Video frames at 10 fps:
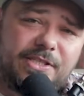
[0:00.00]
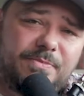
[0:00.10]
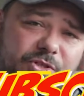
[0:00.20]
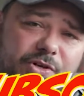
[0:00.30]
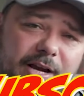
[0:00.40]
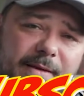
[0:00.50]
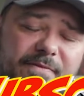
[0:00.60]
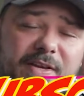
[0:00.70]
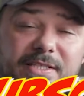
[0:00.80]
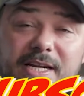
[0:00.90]
hit
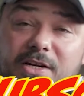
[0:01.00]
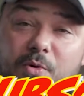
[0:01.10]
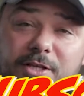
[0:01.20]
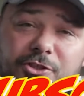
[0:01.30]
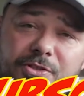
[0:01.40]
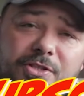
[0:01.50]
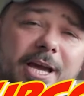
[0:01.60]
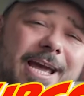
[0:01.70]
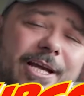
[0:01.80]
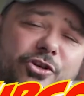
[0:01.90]
subscribe. If you guys got
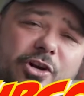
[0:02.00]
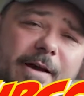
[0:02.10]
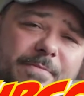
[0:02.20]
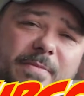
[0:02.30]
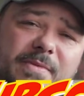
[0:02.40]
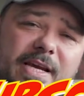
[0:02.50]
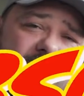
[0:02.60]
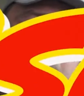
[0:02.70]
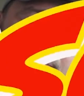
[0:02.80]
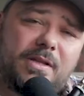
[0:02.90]
questions, drop them
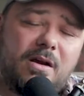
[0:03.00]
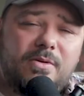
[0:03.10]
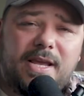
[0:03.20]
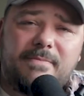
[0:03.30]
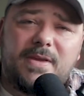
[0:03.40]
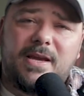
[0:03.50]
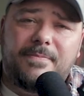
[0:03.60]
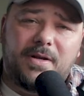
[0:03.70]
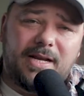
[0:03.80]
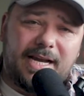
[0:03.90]
down below. Hit me
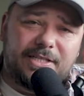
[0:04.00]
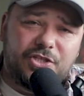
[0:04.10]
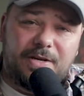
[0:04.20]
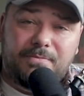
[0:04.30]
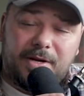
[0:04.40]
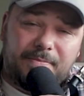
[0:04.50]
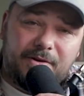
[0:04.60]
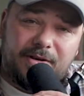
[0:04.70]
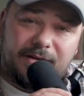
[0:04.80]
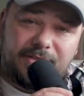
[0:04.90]
up on IG at
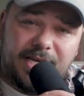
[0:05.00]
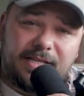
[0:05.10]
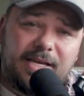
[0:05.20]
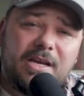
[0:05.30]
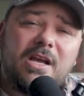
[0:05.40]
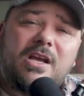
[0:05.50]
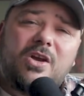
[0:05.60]
break.daily.